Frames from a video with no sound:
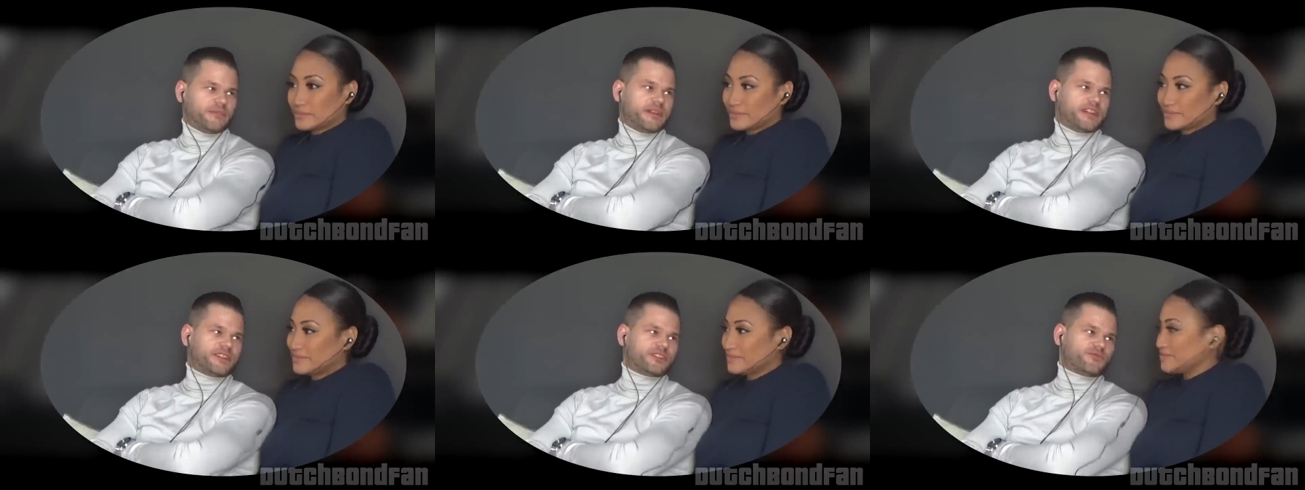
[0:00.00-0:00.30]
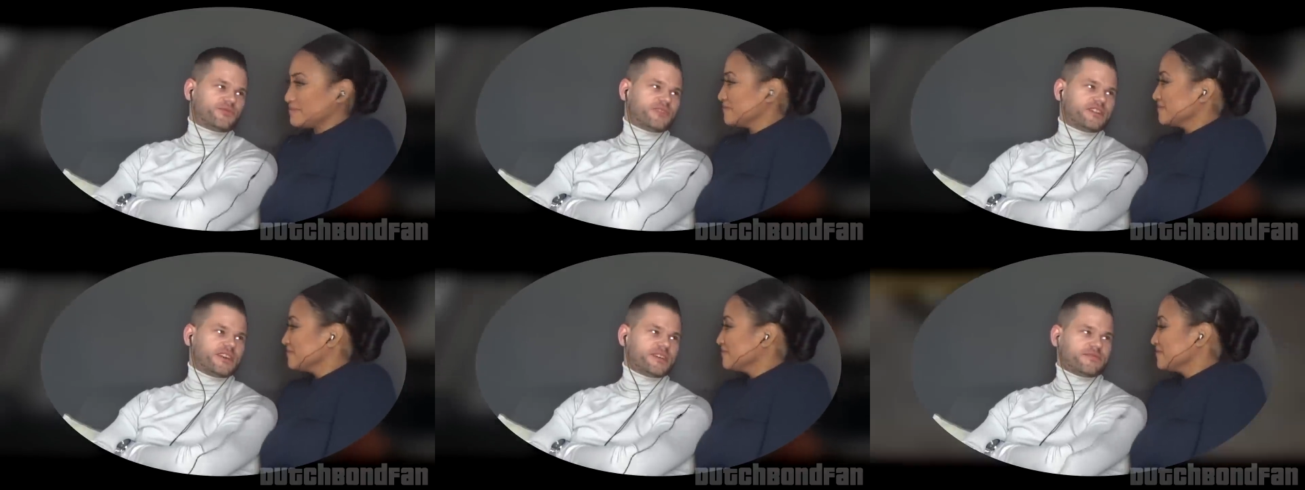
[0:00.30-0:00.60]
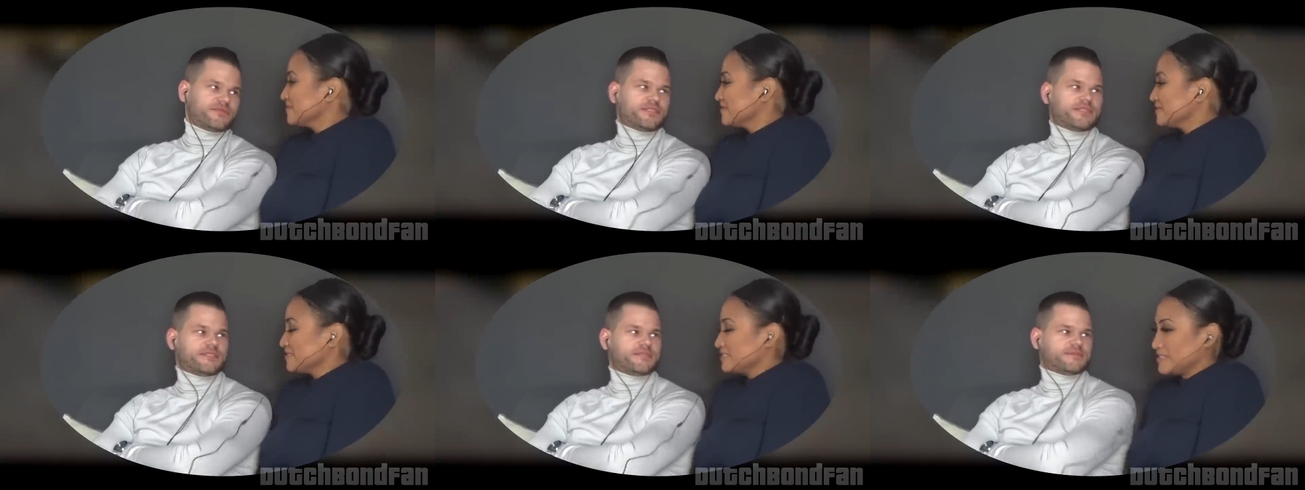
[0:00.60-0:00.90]
Speaker 1: Minutes were
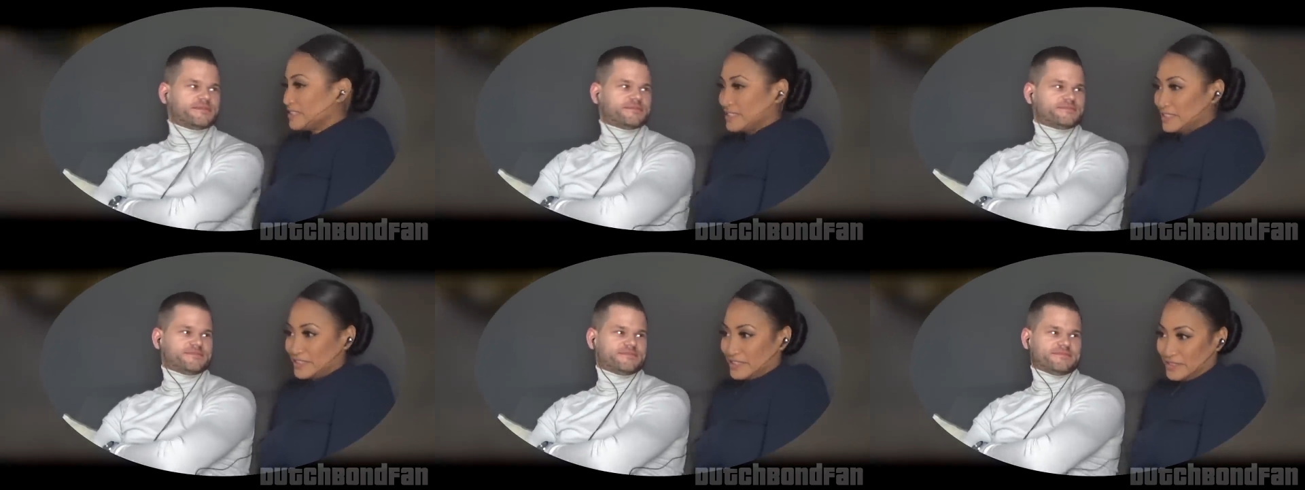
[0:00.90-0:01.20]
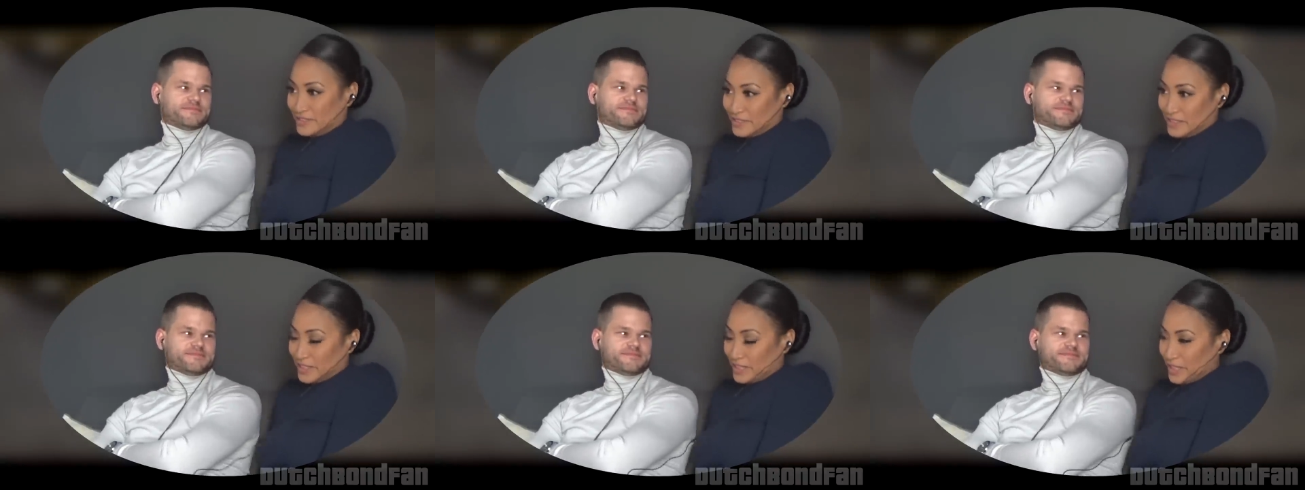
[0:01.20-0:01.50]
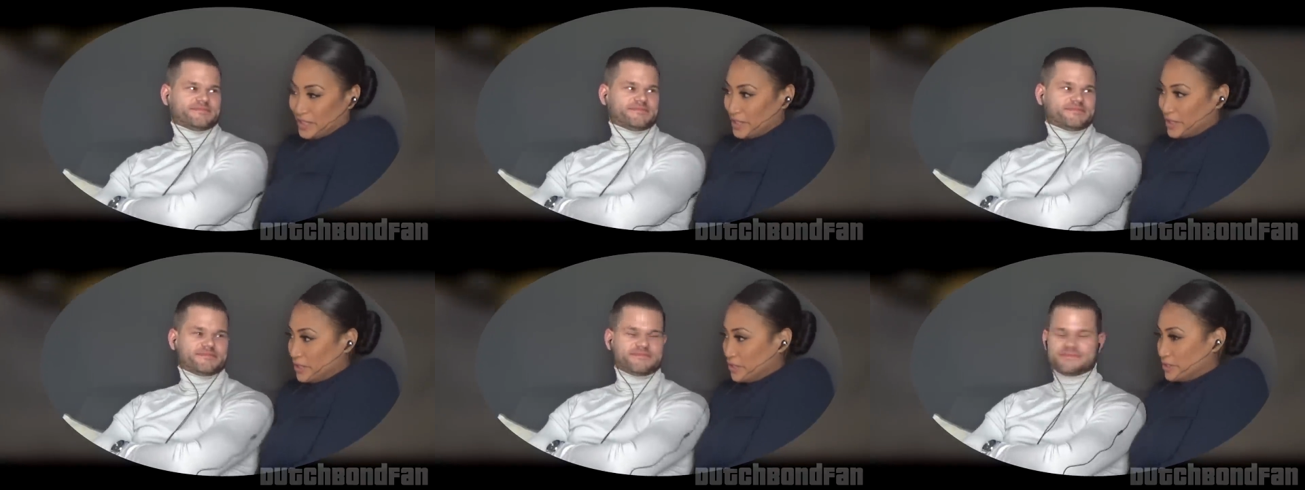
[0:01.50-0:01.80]
left?
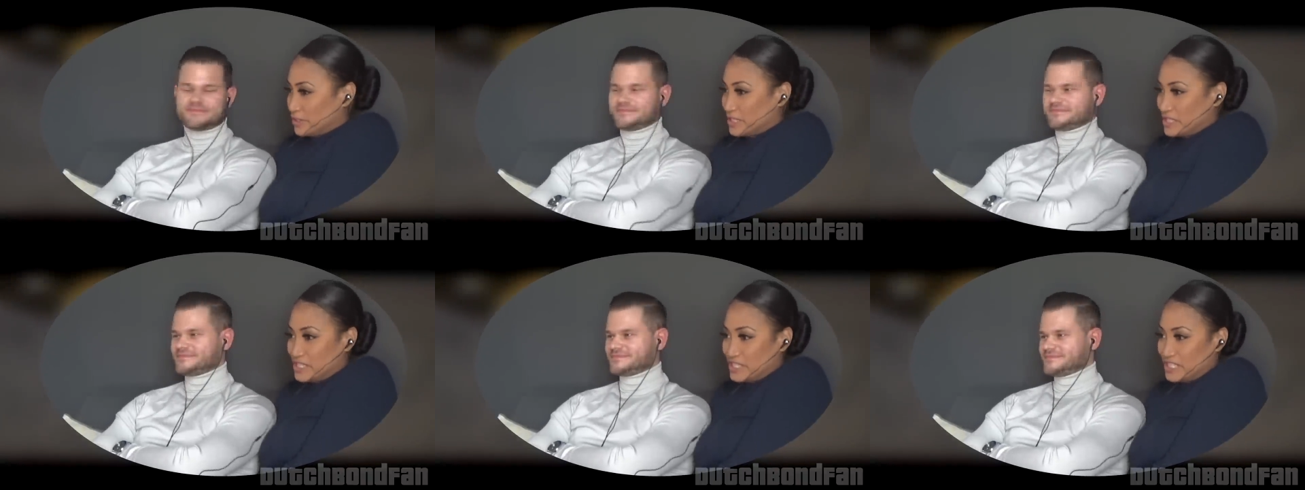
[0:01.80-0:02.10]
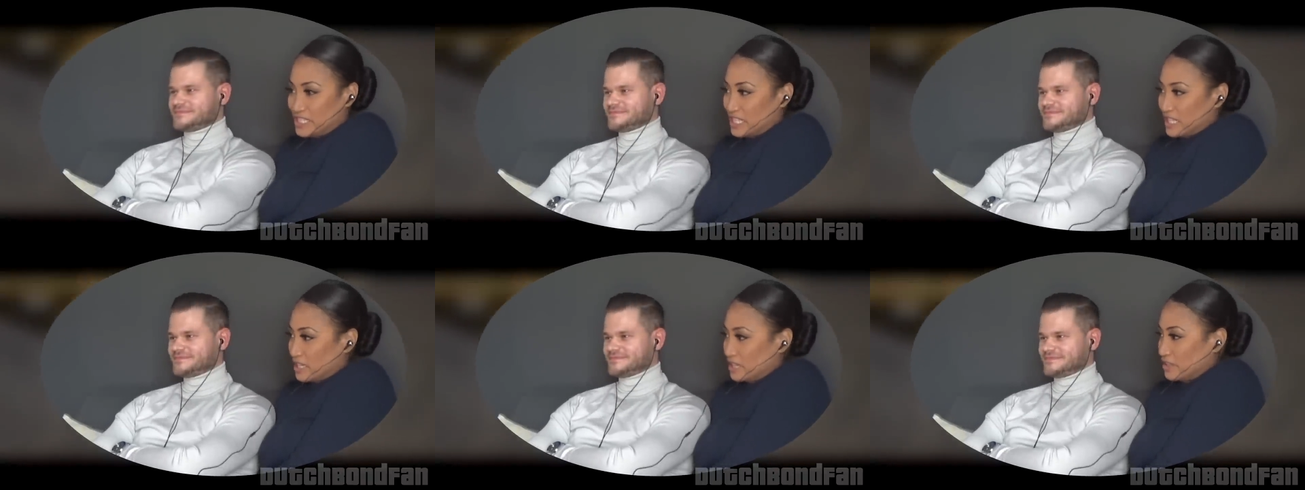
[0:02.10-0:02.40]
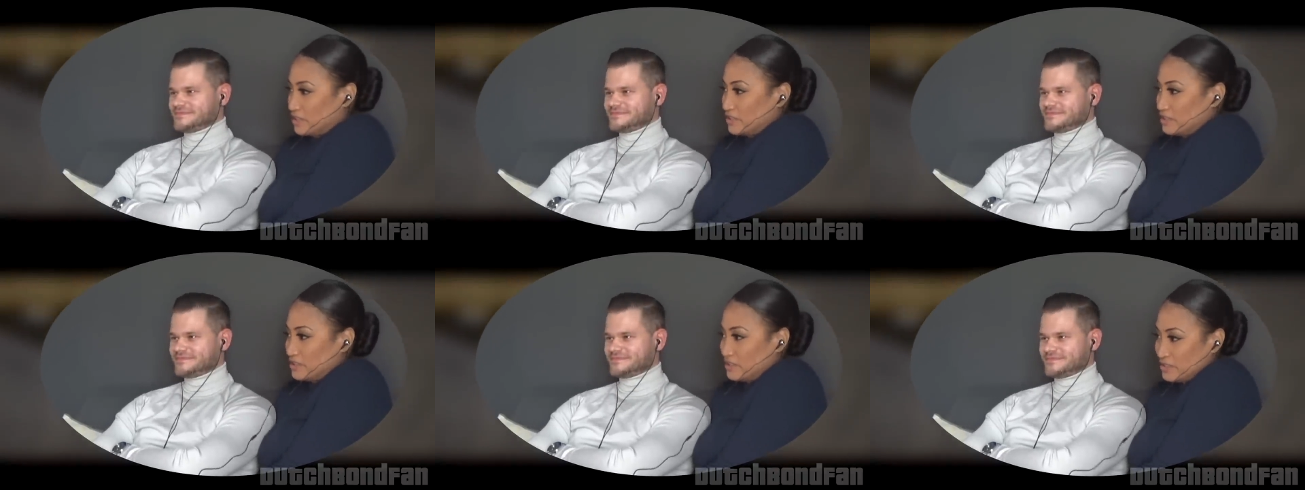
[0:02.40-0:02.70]
thirteen
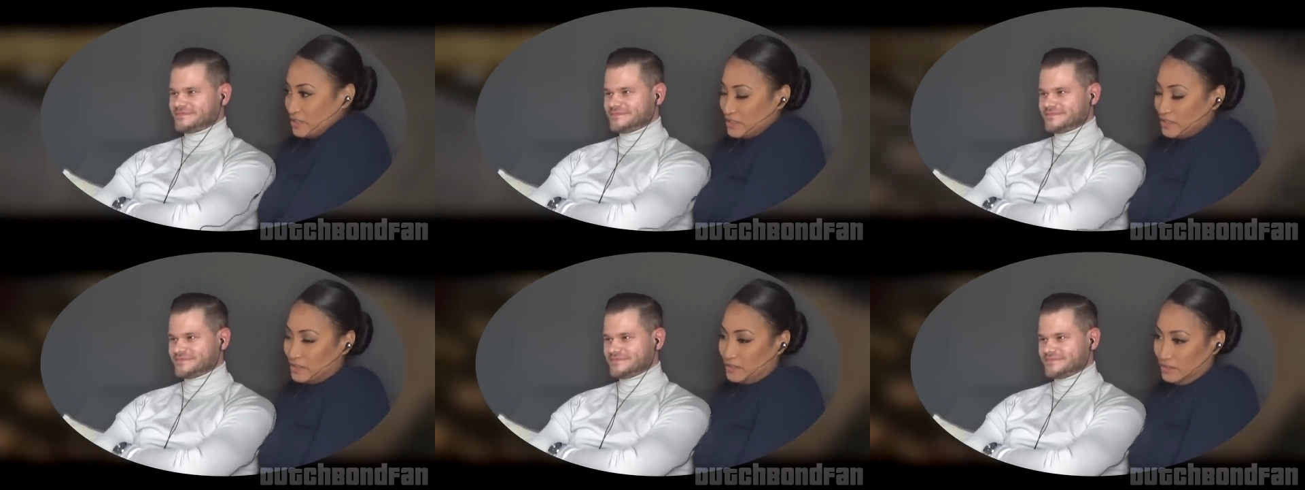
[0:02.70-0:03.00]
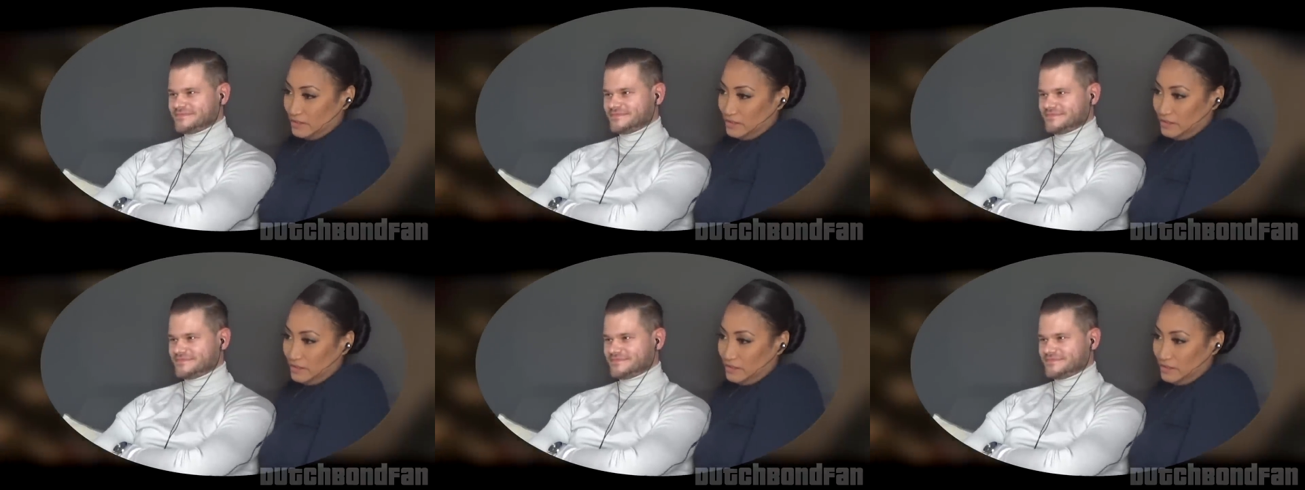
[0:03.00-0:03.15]
seconds.